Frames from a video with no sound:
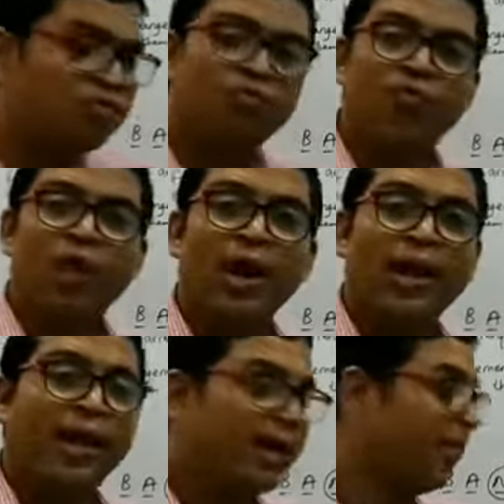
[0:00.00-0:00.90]
1
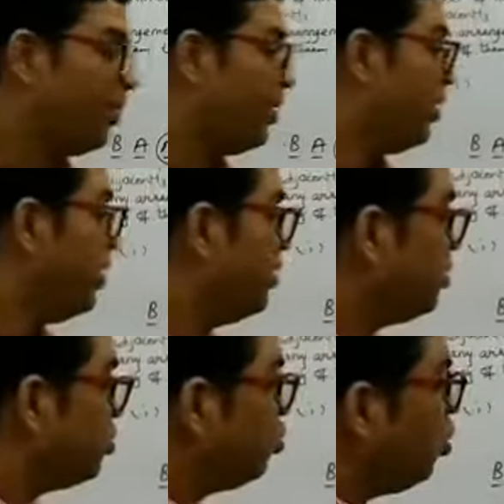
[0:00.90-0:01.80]
item.
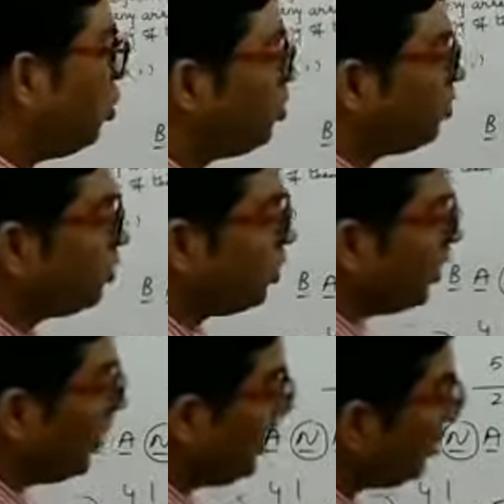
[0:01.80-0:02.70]
So, in